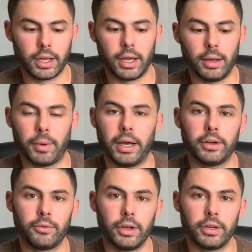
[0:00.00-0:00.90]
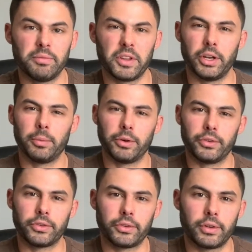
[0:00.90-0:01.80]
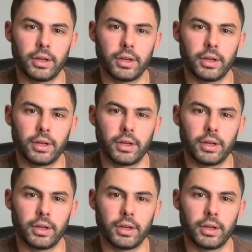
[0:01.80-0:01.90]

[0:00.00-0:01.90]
I didn't run the numbers